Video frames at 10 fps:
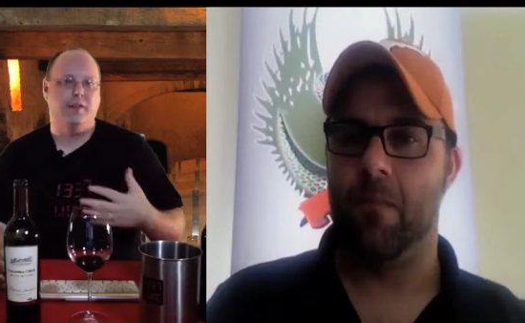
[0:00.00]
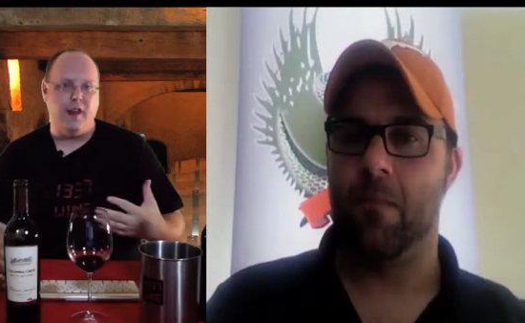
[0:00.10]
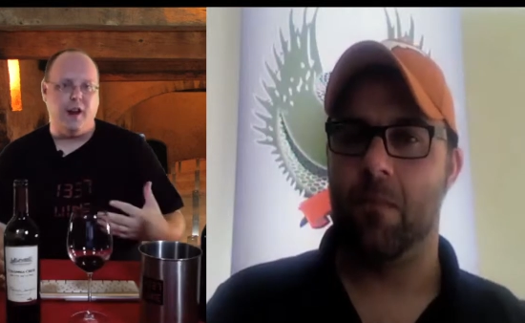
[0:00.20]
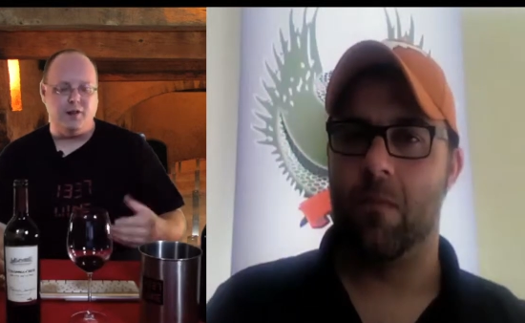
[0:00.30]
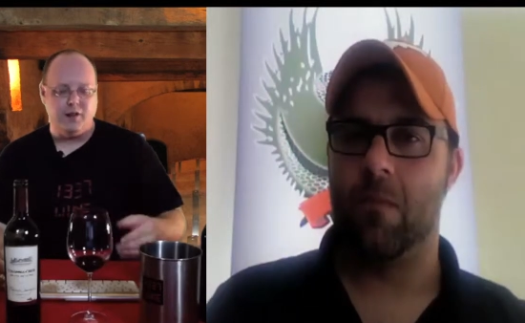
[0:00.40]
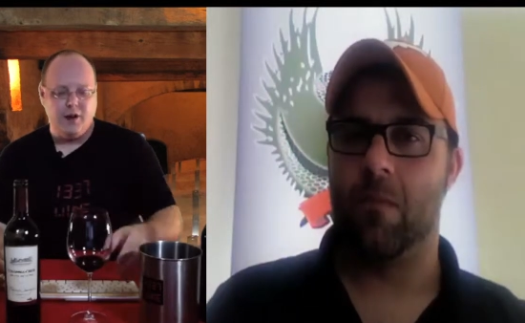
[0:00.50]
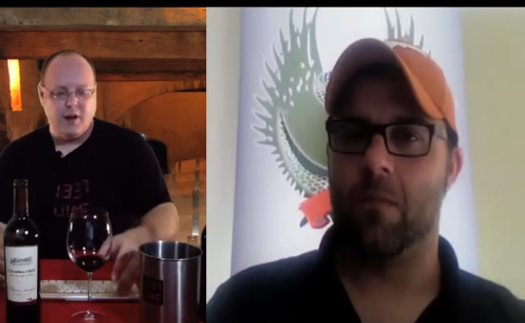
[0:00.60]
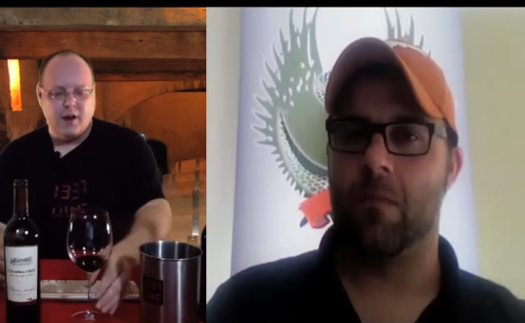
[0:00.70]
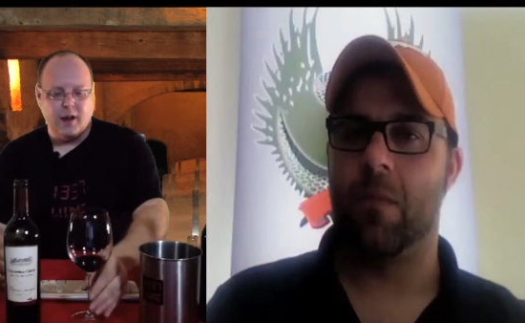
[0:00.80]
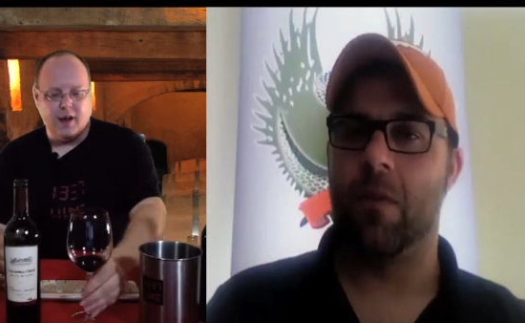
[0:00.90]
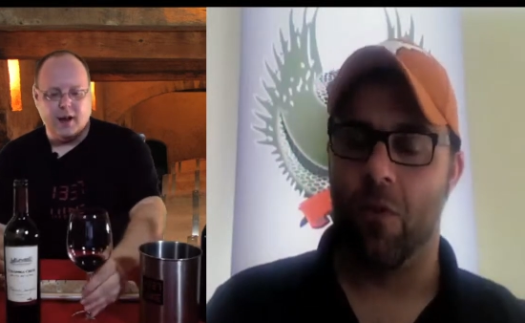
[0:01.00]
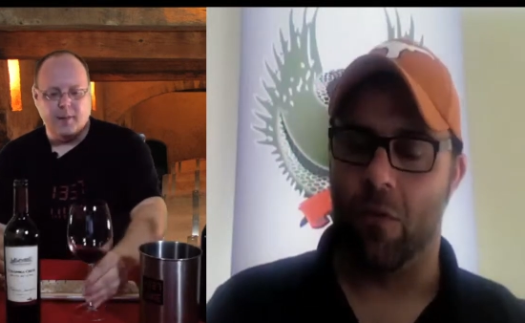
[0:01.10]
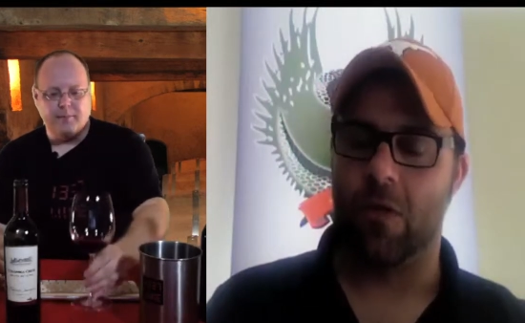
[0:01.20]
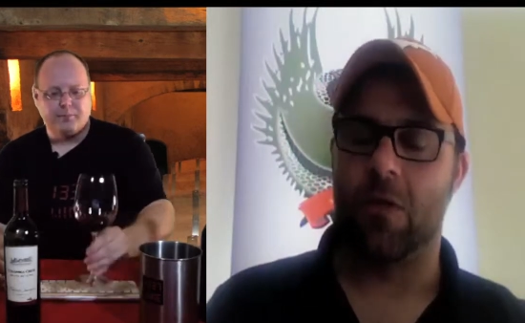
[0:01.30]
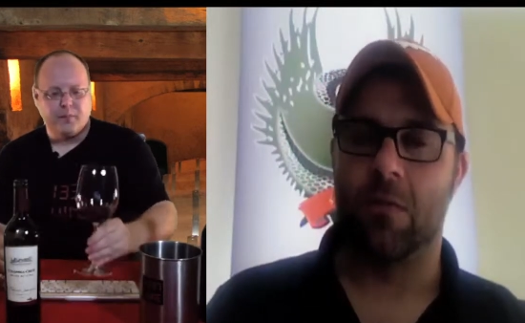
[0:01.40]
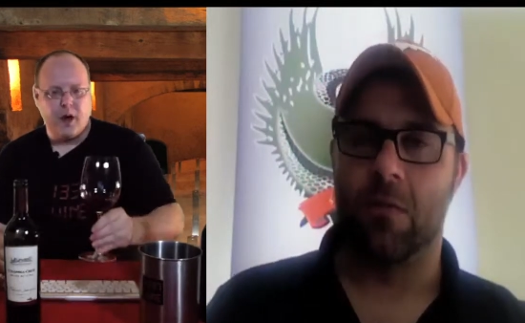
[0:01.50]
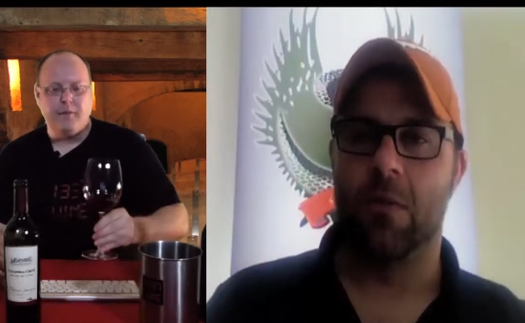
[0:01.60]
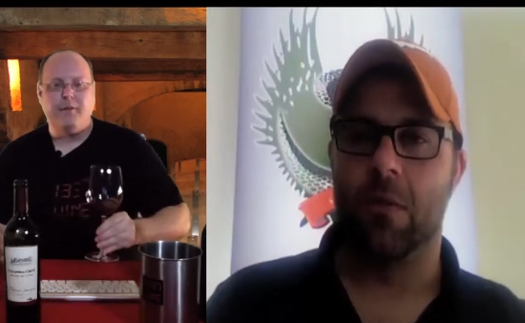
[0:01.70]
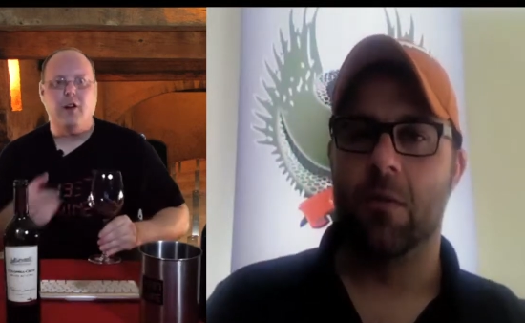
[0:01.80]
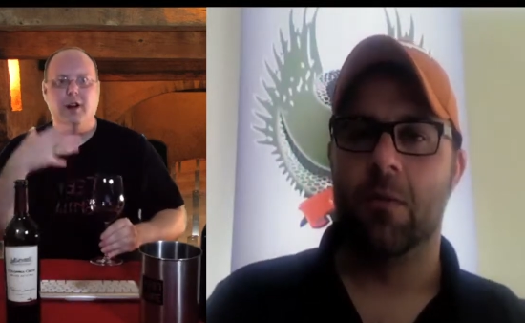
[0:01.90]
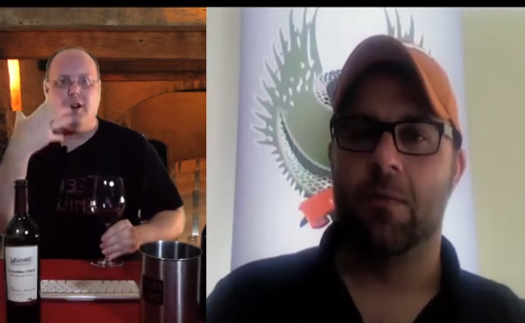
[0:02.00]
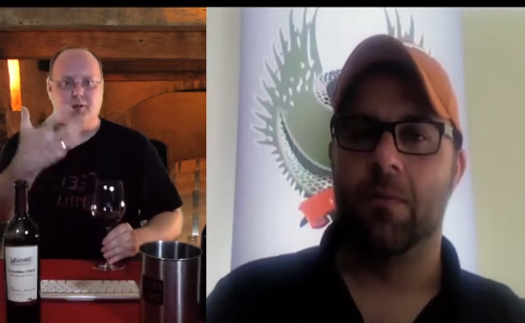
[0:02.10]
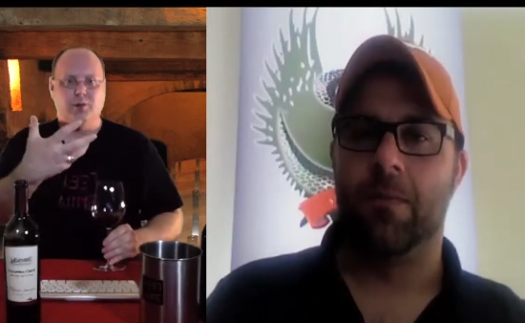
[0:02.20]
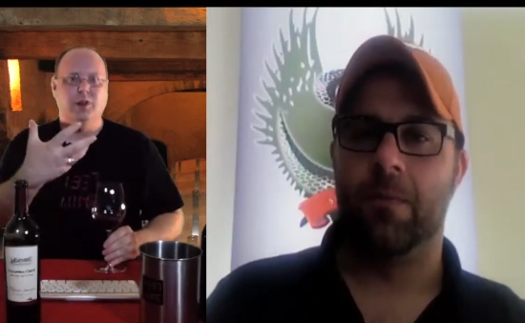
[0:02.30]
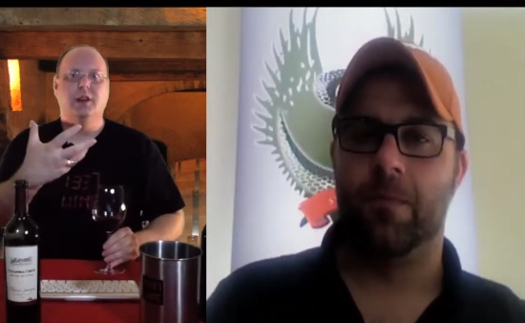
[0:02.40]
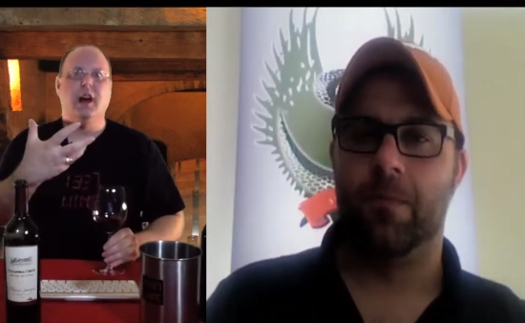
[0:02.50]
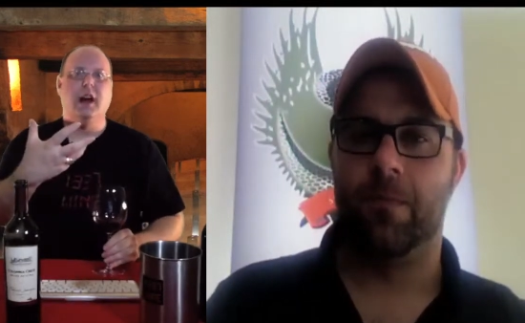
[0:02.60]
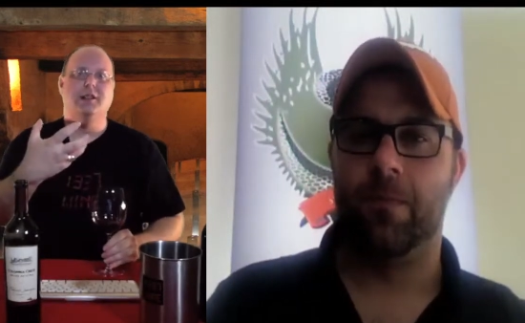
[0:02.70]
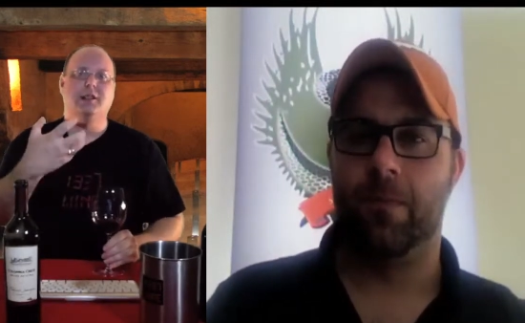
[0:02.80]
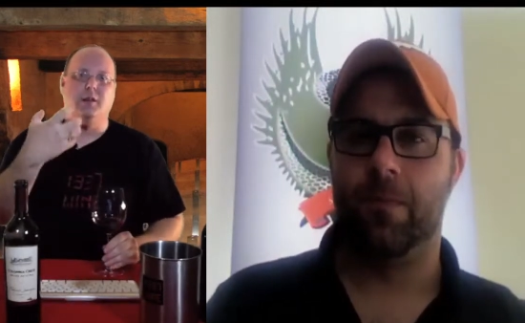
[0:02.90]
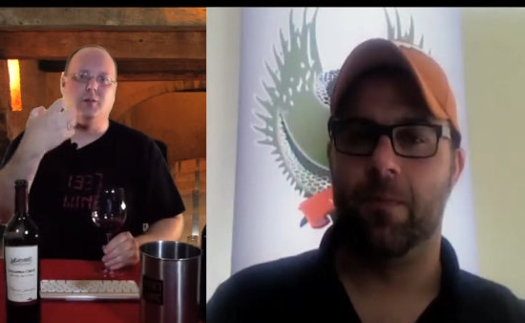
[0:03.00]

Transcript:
Speaker 1: finish. Um, cool. Up front, it's really nice.